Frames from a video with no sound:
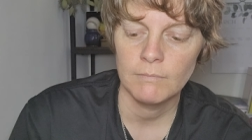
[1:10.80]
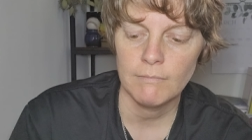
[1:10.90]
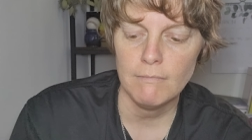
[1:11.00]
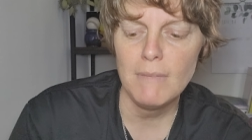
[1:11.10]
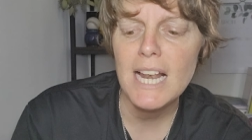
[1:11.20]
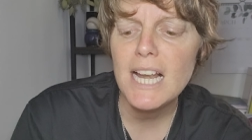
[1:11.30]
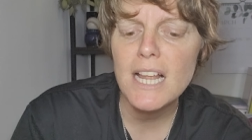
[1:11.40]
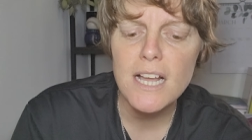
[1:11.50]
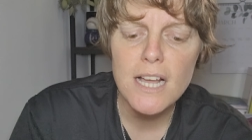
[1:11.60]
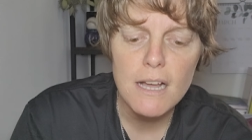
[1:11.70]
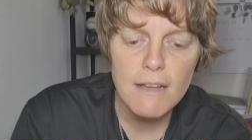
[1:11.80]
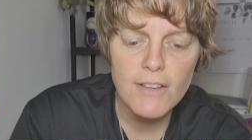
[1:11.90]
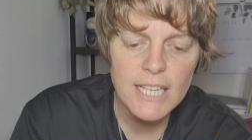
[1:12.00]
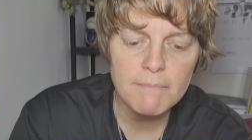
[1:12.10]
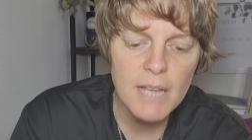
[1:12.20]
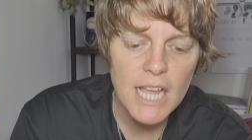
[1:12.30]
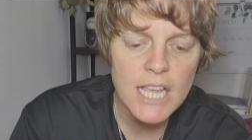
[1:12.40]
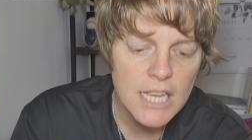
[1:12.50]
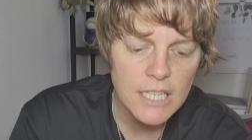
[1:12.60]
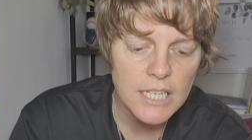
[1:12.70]
My love is my
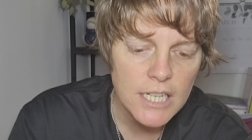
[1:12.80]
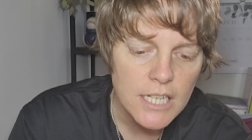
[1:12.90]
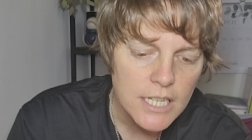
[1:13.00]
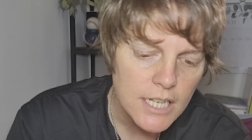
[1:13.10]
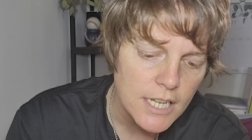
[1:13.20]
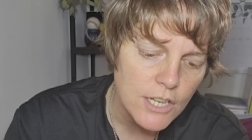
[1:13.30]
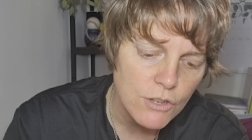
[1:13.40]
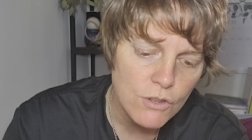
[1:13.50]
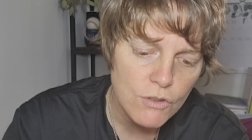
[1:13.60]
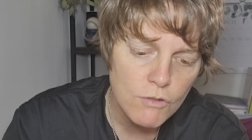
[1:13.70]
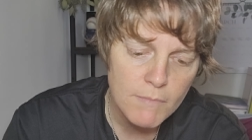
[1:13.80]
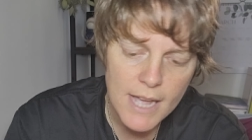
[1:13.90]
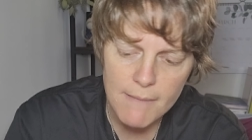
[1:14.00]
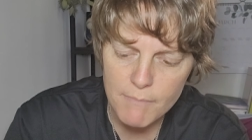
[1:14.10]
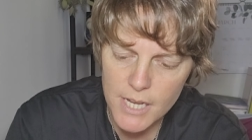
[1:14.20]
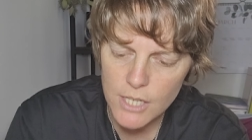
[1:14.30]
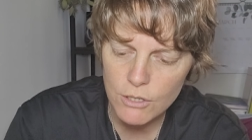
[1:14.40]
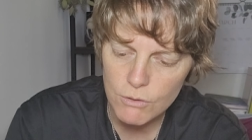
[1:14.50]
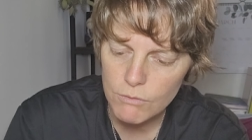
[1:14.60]
ending, and you might be too.